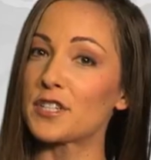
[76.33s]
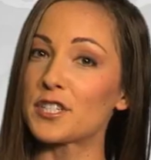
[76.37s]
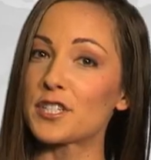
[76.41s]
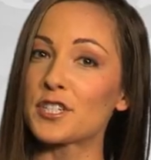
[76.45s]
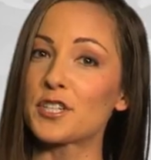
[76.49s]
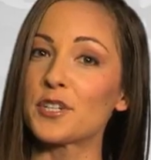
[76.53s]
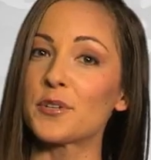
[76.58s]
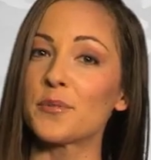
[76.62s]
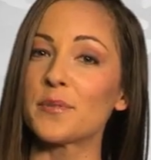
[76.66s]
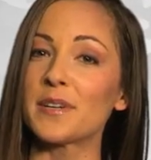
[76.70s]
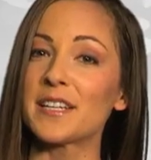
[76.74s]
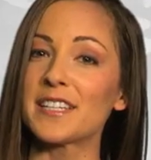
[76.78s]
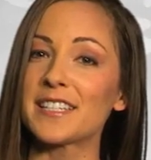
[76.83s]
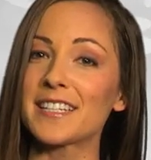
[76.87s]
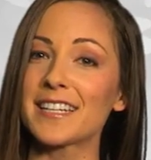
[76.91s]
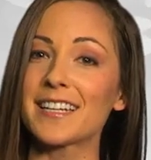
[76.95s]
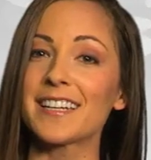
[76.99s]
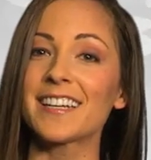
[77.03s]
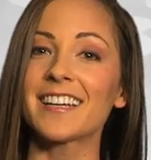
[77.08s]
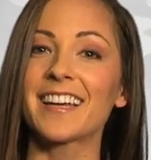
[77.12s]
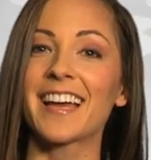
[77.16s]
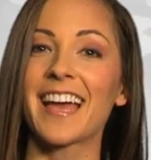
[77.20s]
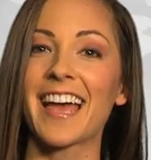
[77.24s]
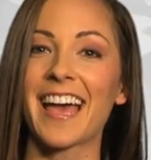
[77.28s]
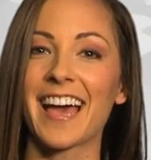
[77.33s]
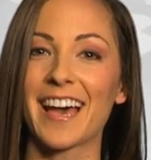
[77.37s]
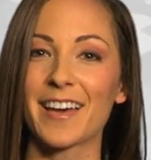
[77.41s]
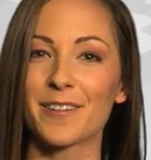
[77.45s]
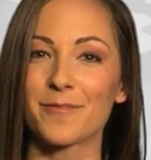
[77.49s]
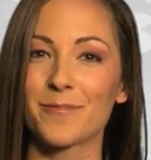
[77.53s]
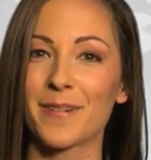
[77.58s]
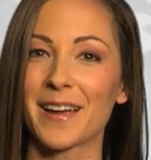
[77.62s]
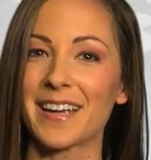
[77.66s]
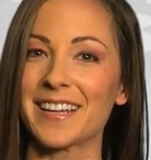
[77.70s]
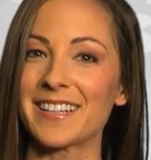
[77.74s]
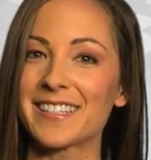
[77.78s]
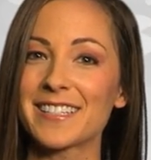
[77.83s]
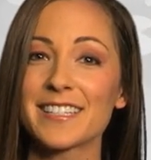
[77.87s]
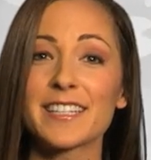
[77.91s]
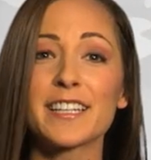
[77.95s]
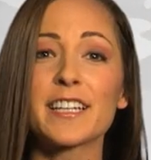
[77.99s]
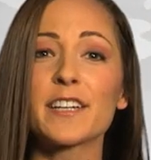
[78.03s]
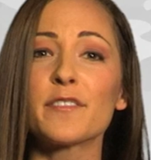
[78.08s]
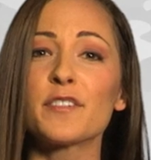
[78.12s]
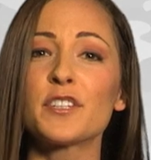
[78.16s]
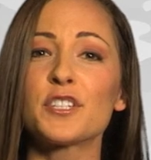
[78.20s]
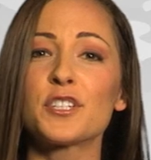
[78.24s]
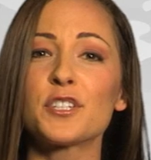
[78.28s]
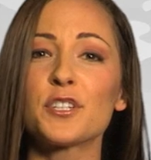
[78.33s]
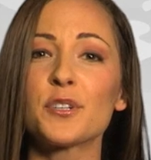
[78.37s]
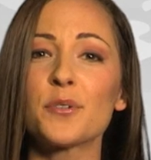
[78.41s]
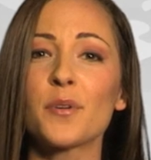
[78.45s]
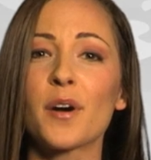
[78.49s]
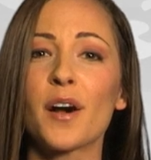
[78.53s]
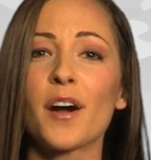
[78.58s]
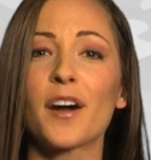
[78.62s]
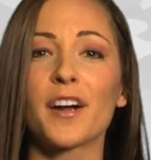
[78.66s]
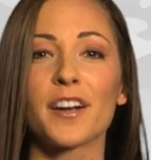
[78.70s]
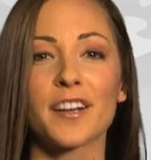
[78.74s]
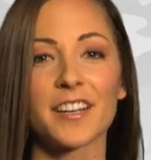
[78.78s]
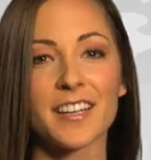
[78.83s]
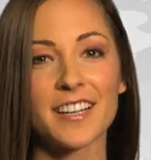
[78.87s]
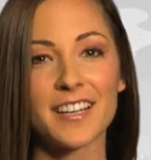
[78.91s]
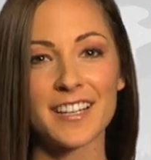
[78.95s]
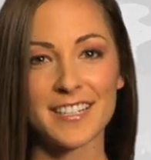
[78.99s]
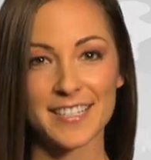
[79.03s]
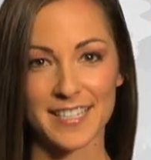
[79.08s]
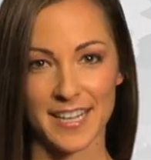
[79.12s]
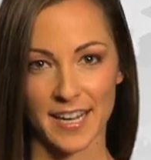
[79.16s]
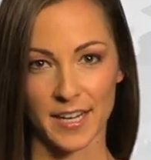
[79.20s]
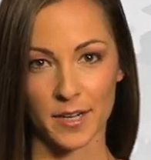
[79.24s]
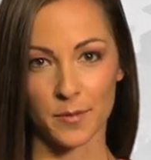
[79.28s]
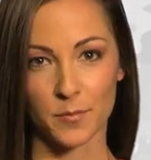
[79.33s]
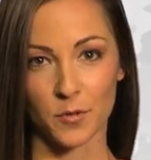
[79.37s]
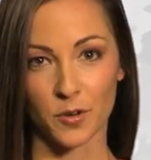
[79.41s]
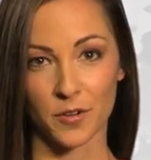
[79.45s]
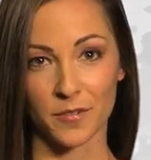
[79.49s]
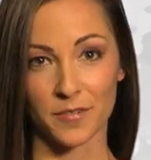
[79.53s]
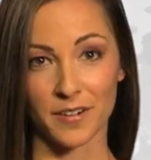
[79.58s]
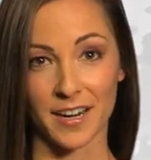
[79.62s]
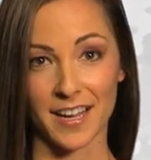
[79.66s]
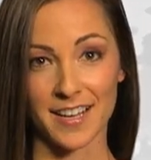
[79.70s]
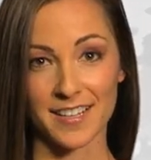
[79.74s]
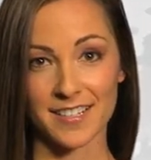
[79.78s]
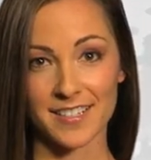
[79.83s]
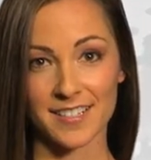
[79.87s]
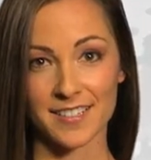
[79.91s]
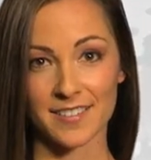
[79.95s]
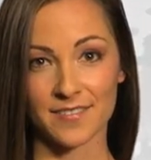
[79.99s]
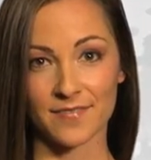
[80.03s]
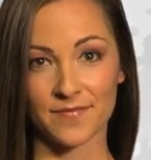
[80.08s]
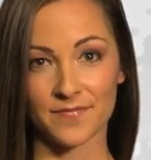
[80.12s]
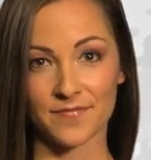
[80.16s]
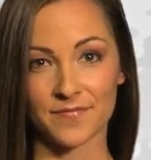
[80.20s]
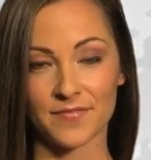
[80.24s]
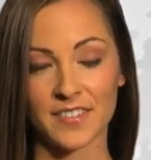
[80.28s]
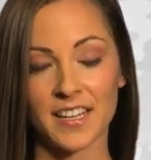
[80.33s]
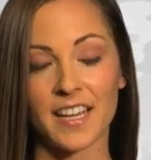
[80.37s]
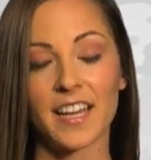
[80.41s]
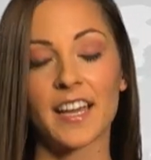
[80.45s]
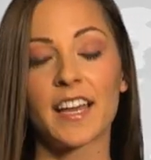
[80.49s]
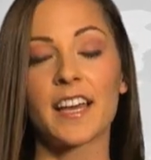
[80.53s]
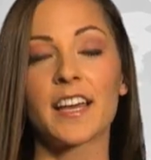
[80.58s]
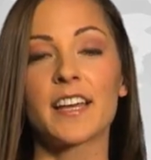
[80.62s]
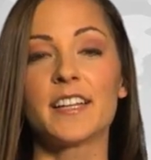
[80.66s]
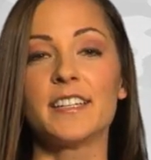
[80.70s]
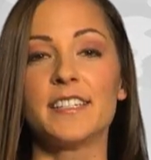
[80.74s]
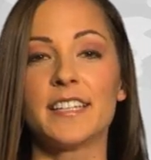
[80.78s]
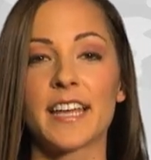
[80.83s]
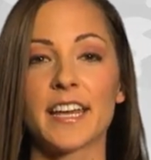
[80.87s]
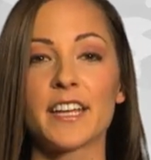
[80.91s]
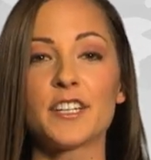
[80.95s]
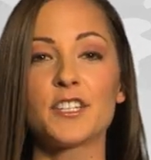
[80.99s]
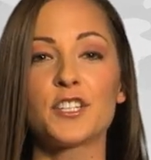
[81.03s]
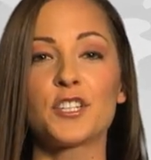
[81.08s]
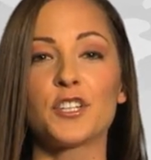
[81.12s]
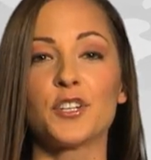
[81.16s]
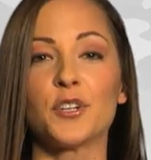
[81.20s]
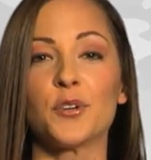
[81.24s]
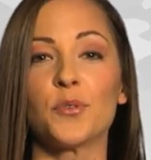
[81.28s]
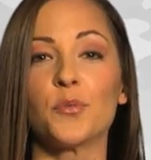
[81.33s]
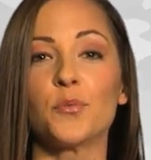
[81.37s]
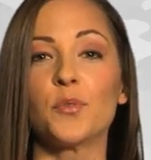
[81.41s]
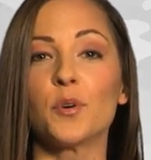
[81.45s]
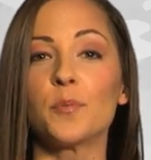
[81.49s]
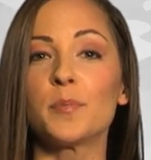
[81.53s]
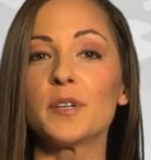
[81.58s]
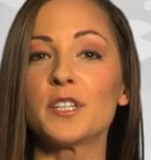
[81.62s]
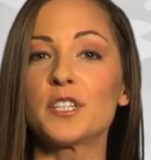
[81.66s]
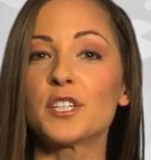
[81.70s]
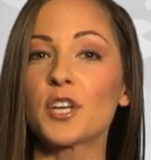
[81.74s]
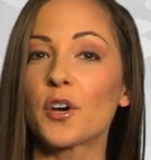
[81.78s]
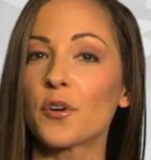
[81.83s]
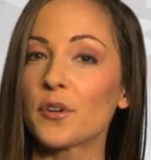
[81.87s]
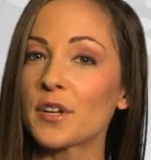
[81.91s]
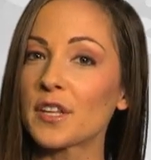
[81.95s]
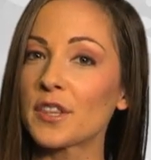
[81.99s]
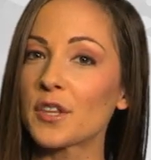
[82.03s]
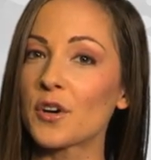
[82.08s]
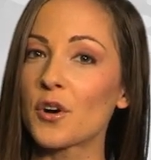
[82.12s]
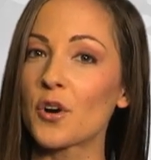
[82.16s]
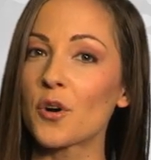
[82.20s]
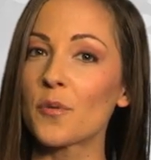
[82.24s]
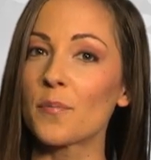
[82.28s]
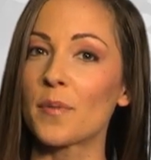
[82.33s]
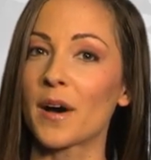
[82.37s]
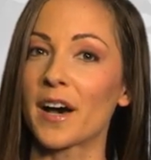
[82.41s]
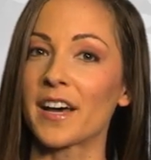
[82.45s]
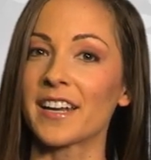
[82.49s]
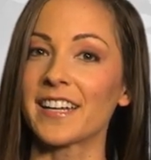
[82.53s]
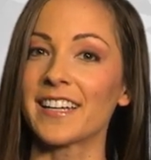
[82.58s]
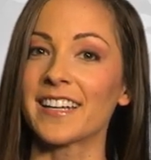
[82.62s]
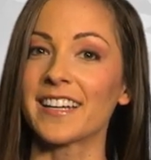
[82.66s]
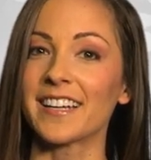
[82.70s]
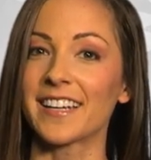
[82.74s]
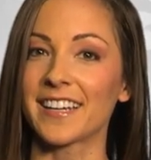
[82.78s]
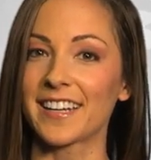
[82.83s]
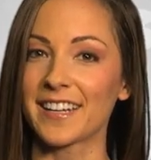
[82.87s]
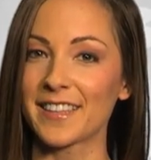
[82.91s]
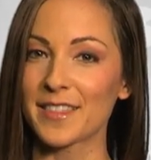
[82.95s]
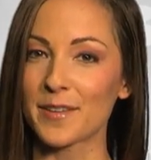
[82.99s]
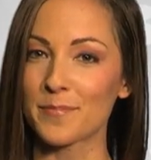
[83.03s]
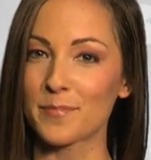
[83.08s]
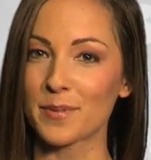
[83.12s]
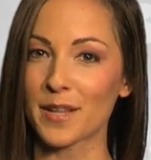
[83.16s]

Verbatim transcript: it's too easy, add weights. If it's too hard, take more rests. Day two, we'll be toning the whole body and getting the